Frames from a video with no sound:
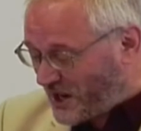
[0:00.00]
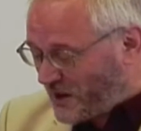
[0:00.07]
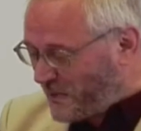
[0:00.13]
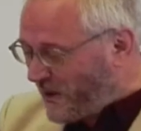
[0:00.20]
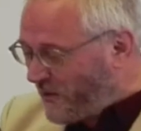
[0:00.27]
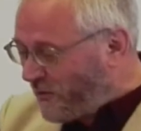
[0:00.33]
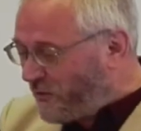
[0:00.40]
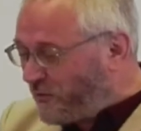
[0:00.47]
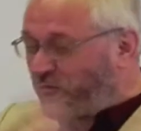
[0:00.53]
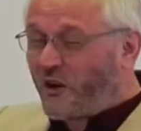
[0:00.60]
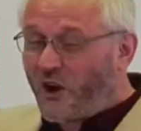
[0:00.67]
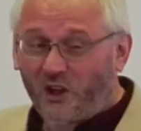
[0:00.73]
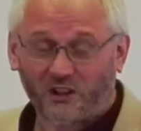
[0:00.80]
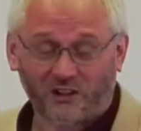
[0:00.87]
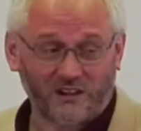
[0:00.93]
to be
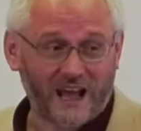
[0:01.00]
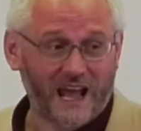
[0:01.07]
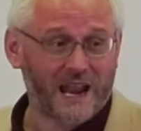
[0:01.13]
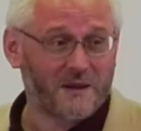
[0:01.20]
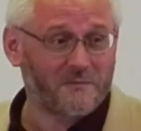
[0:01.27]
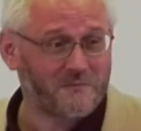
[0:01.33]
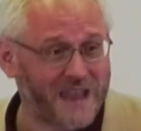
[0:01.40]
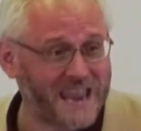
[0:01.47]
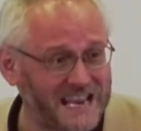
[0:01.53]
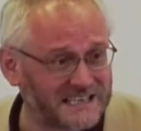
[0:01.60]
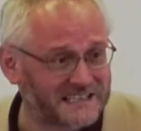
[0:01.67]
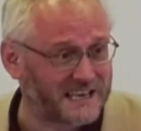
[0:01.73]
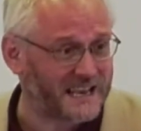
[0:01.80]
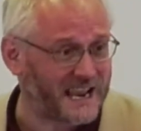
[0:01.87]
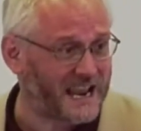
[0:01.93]
full and
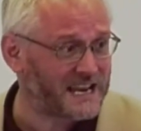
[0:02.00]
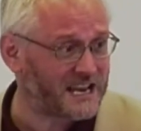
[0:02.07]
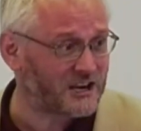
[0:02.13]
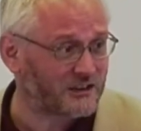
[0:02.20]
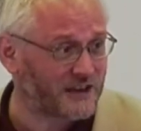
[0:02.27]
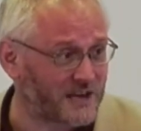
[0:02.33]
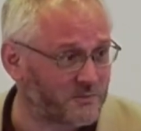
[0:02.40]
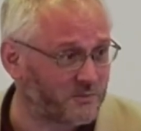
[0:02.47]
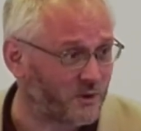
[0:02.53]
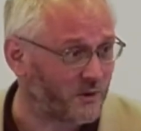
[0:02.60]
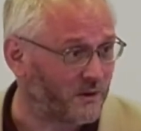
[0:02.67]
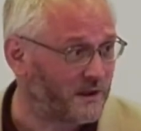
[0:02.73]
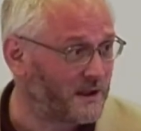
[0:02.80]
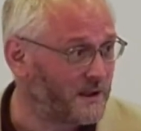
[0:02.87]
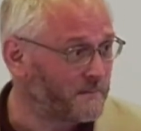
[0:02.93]
amazing and
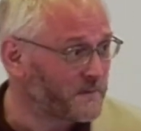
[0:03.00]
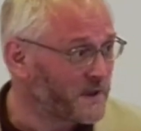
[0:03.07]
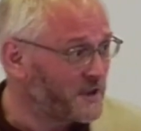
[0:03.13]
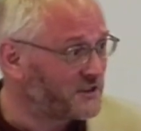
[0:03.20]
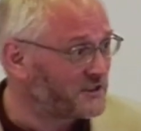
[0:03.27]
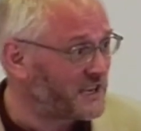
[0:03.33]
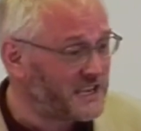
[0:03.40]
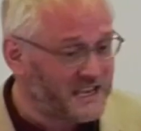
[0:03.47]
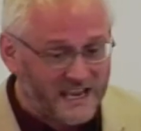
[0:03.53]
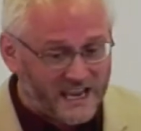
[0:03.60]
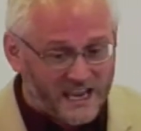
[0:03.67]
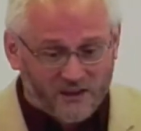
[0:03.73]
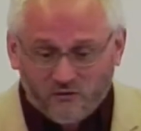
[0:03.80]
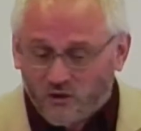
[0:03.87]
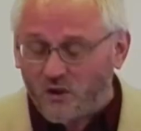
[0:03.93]
incredible. You see,
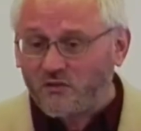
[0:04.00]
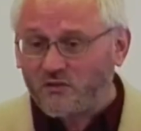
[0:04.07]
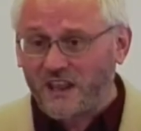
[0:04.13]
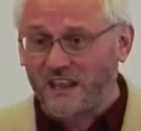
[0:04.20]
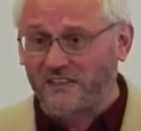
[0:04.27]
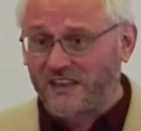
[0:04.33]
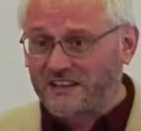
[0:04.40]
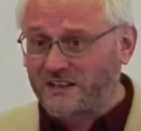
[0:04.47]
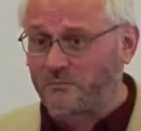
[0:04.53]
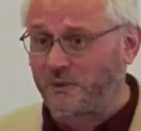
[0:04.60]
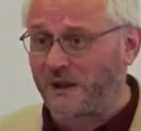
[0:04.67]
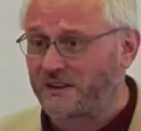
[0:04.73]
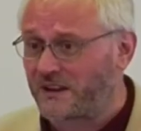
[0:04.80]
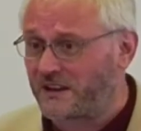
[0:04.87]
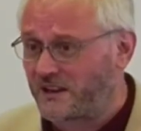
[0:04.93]
if you think this
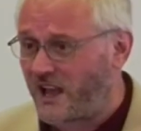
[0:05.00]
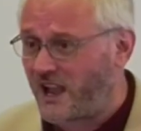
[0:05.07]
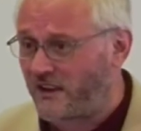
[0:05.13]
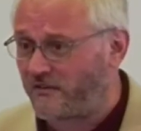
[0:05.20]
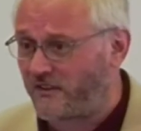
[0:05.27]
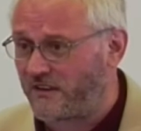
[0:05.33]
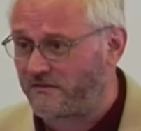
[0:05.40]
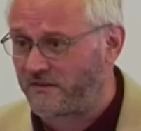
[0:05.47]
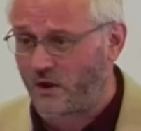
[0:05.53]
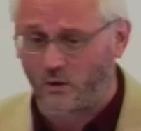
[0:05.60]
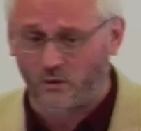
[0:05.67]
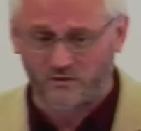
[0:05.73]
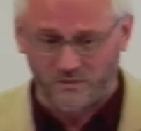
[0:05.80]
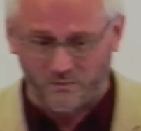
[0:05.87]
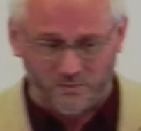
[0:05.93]
abundant life
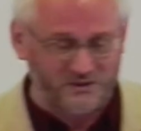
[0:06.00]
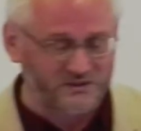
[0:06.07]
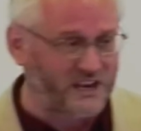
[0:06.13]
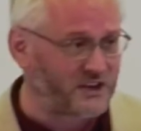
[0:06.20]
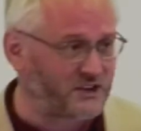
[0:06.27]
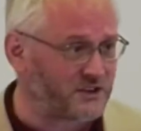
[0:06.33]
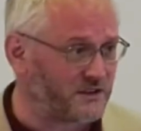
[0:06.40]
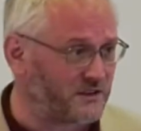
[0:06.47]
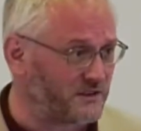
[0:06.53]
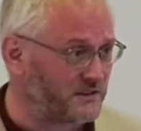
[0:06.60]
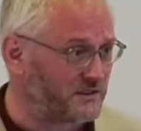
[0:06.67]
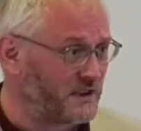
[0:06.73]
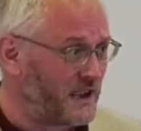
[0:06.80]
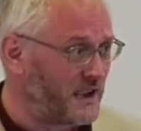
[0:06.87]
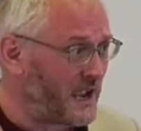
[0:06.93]
involves
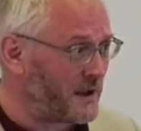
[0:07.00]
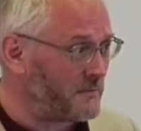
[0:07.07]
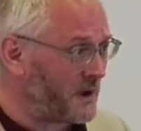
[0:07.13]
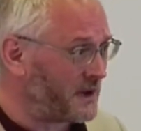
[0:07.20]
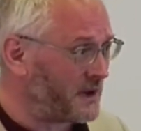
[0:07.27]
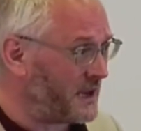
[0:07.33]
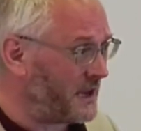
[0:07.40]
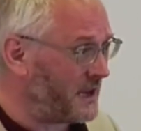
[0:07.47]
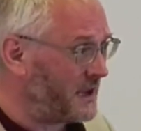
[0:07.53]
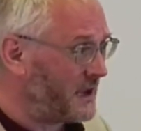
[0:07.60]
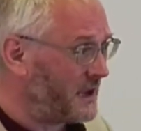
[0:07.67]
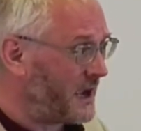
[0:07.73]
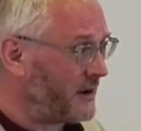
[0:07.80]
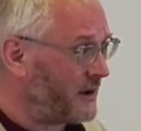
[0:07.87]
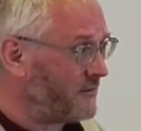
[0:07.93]
possessions and money
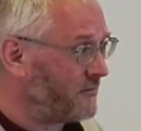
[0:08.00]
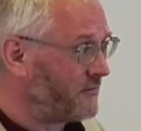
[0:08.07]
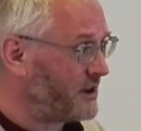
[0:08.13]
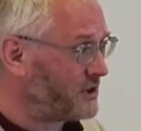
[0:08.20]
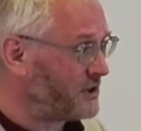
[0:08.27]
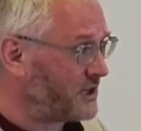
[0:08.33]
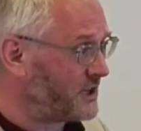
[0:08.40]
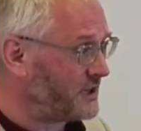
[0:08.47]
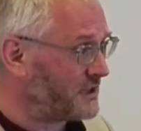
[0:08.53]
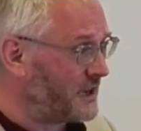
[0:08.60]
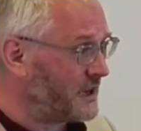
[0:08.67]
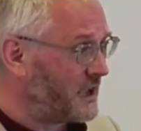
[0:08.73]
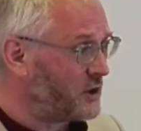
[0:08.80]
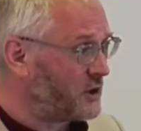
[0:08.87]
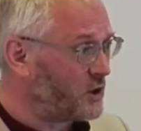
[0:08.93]
and riches,
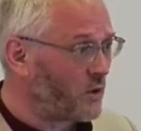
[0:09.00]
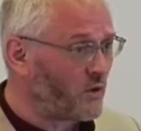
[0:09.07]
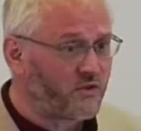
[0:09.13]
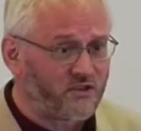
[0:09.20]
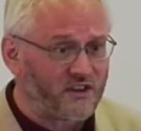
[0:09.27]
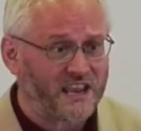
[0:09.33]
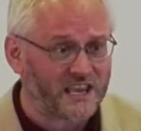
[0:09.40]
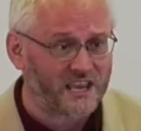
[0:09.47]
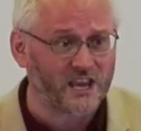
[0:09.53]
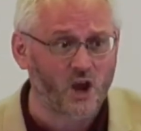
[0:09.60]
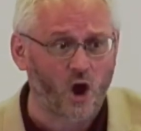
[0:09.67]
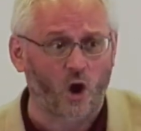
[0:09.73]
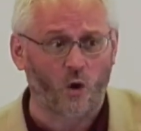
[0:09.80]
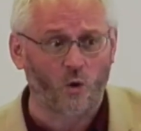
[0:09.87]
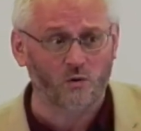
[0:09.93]
you're thinking
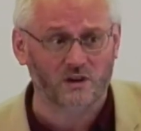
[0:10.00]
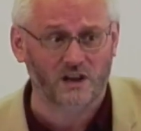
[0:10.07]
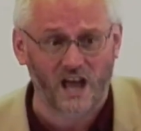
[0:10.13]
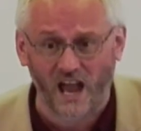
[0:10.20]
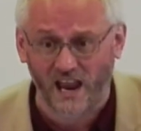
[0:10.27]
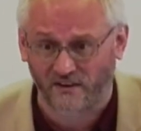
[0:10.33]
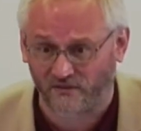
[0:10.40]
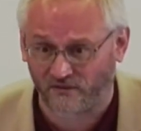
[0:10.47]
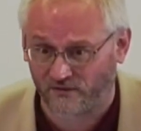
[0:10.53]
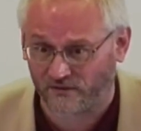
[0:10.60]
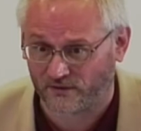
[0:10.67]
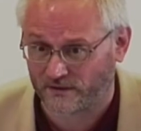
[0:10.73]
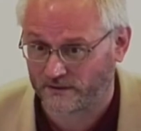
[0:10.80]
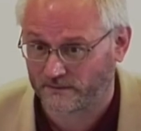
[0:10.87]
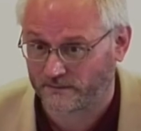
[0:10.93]
old life.
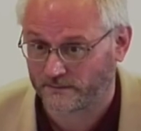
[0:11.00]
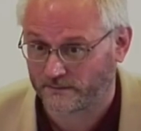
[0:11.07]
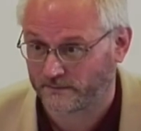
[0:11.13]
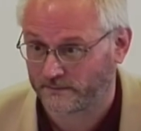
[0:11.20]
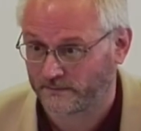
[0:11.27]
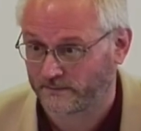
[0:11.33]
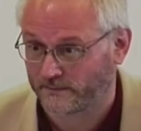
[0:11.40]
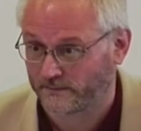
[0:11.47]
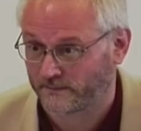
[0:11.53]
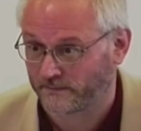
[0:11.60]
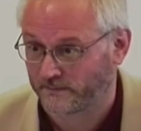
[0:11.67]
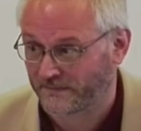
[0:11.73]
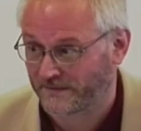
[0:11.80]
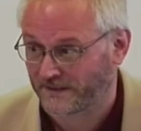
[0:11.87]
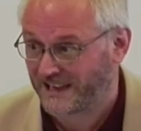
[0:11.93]

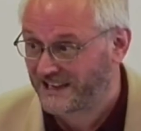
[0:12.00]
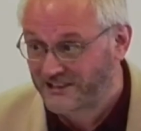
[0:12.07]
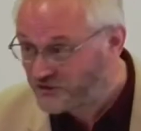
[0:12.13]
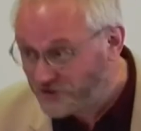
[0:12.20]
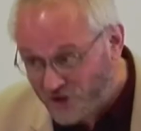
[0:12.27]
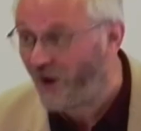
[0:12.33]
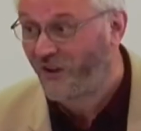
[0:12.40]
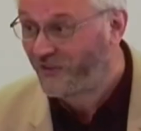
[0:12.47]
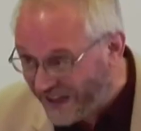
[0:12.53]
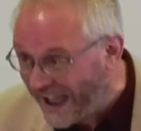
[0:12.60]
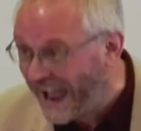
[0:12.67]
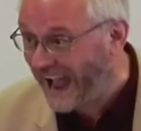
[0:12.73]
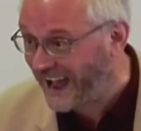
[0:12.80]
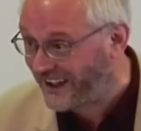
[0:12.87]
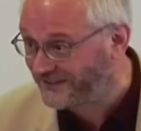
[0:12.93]
It's not
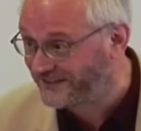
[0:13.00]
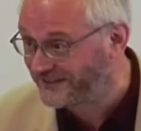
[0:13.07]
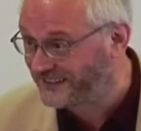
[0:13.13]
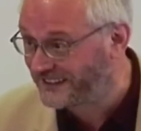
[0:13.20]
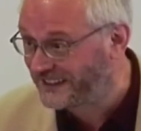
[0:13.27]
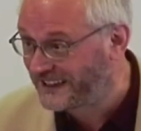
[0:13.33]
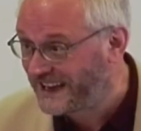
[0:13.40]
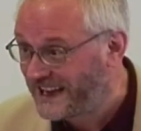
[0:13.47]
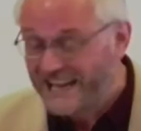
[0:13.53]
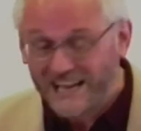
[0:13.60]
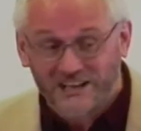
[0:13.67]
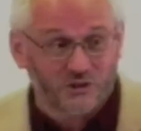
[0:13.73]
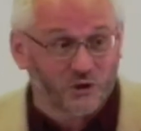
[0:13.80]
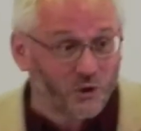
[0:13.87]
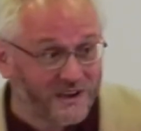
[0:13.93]
that.
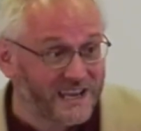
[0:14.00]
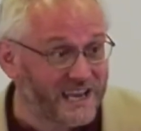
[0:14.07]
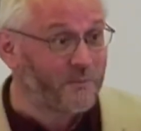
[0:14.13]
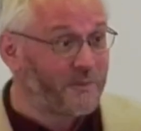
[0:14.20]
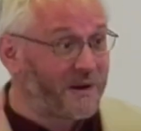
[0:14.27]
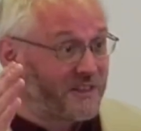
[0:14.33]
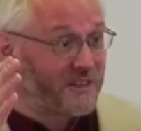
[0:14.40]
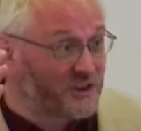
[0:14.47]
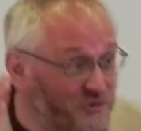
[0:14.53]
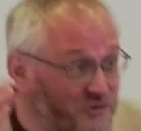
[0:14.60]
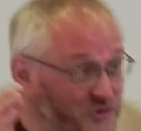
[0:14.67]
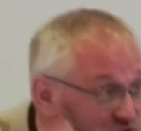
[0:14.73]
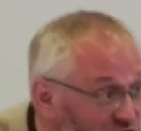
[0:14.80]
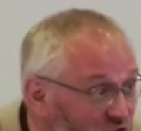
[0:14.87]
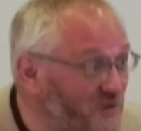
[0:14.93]
He's talking about this
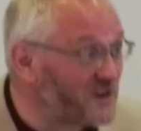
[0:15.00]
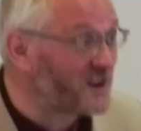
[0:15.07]
new